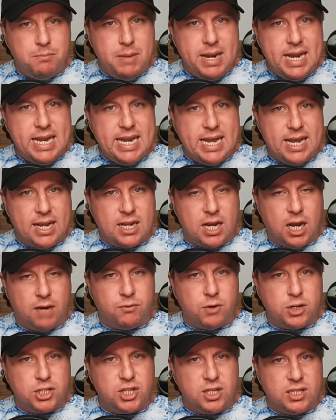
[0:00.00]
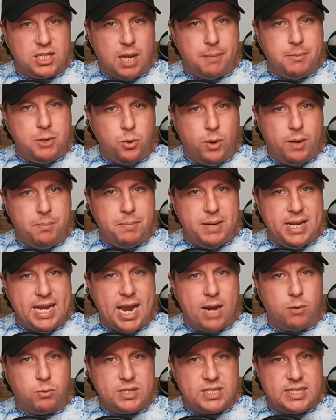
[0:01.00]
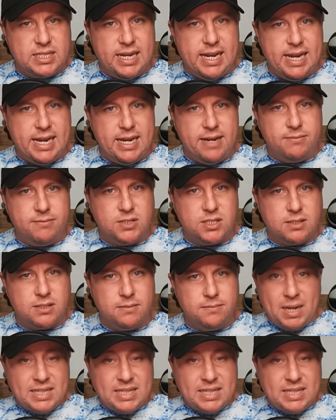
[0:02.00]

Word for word: media coverage the W N B A receives.